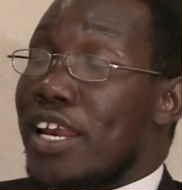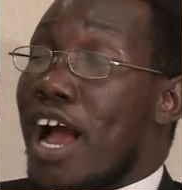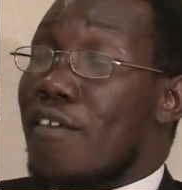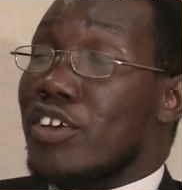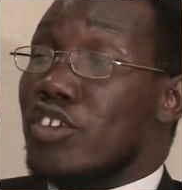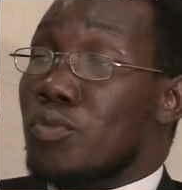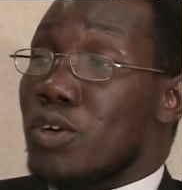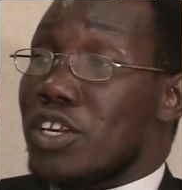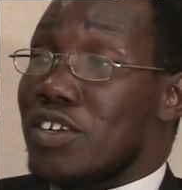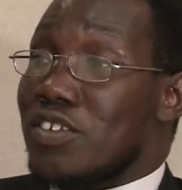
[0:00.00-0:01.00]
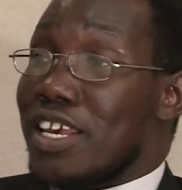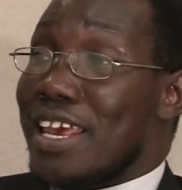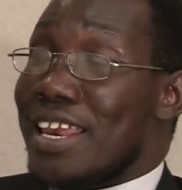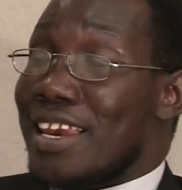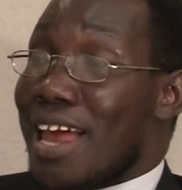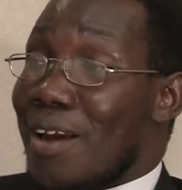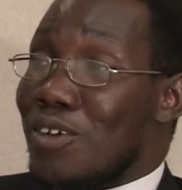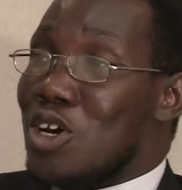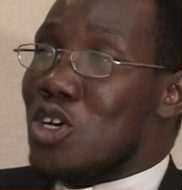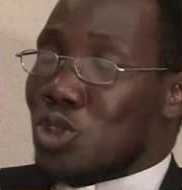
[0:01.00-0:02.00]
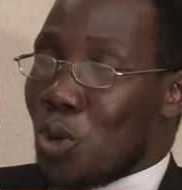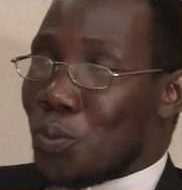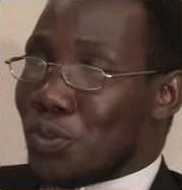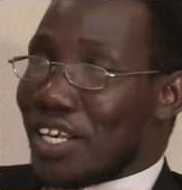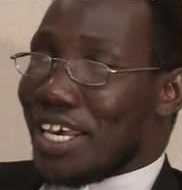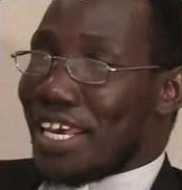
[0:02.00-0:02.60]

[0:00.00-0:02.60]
that have experience in life. So